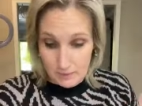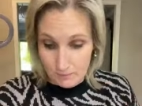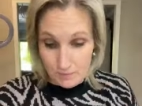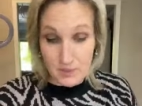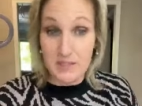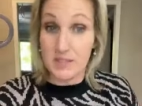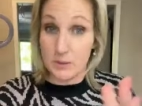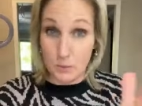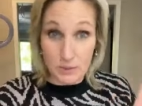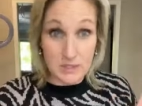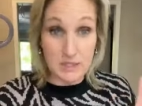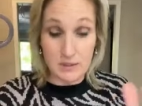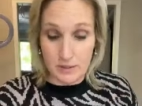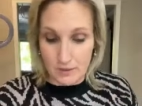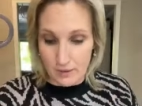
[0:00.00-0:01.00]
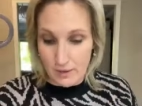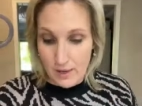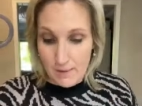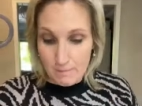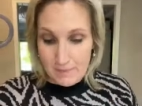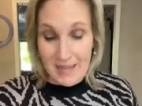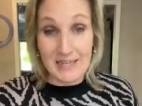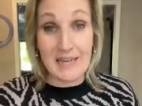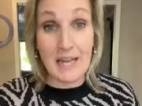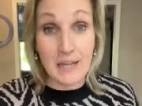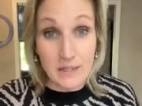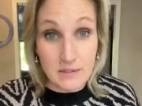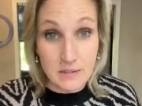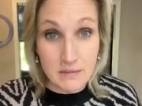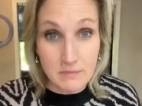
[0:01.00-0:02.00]
but this is what's in here. And
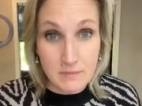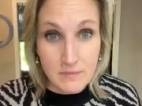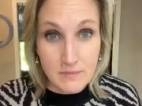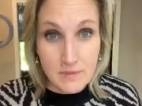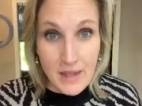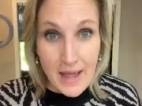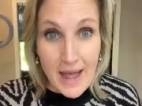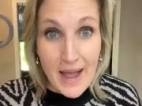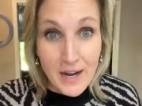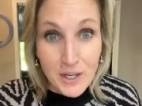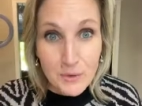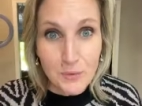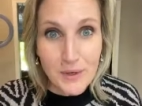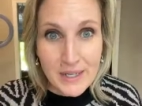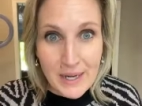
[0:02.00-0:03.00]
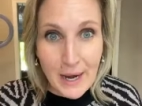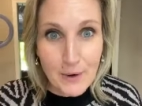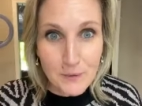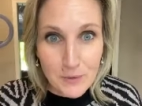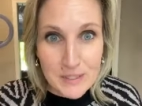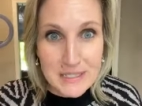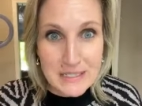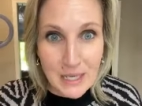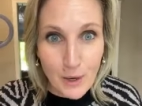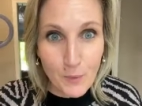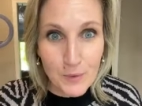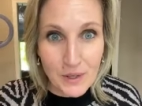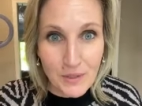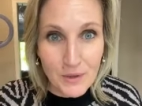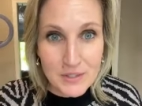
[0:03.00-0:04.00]
eggs. I could read every single
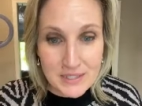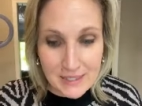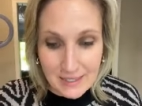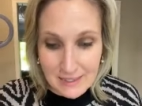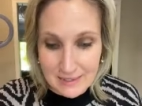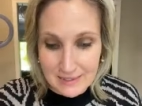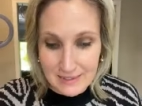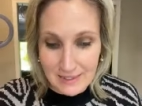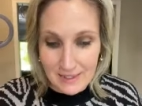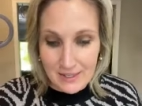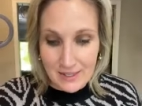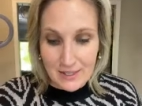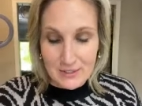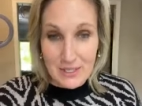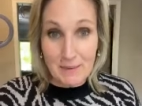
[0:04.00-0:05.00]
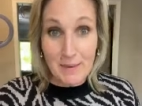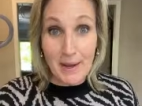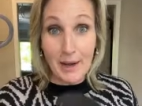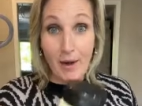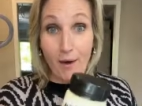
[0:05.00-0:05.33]
one of those things. So I'm like,